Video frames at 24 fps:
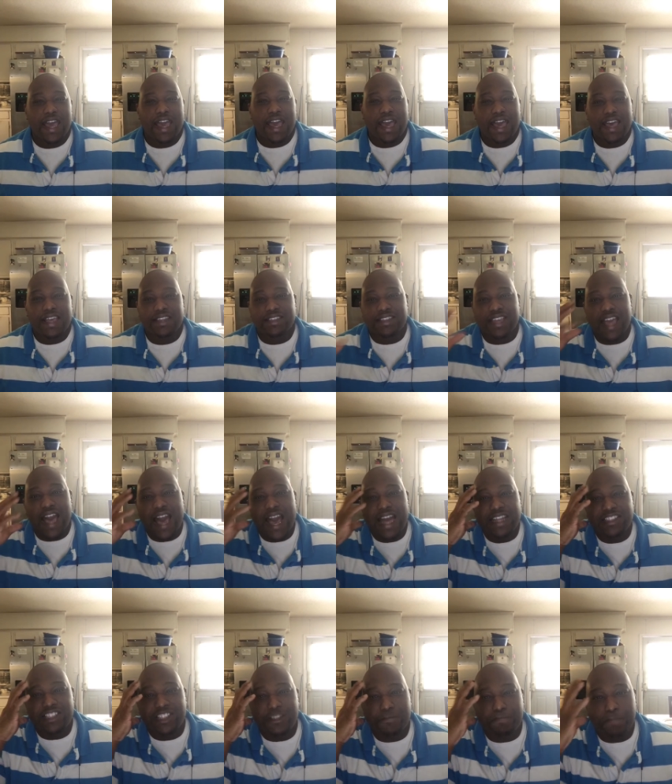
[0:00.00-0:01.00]
has
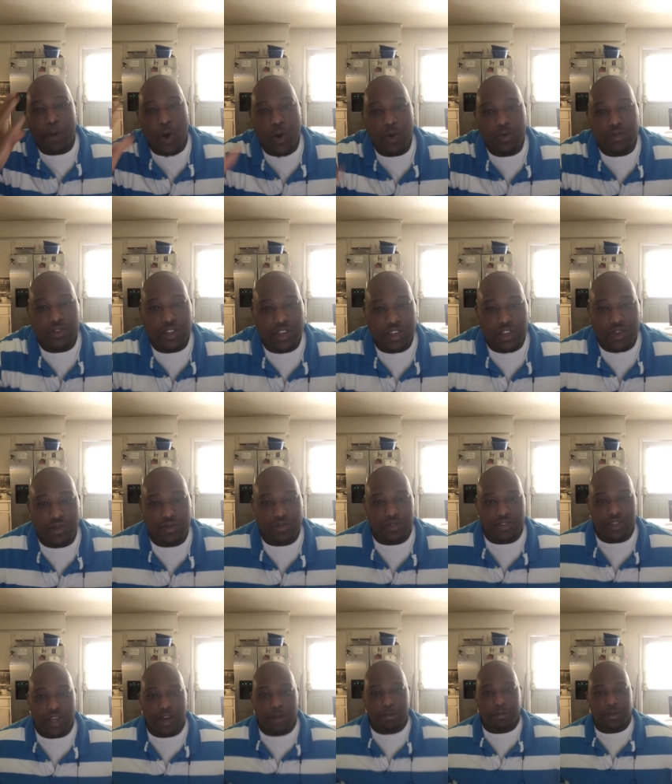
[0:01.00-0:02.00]
God spoke to you
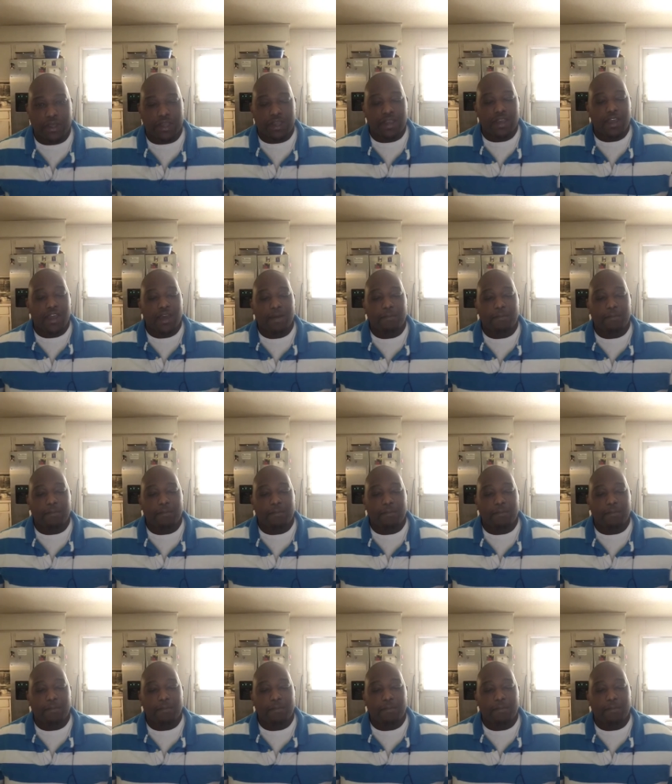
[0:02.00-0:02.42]
something?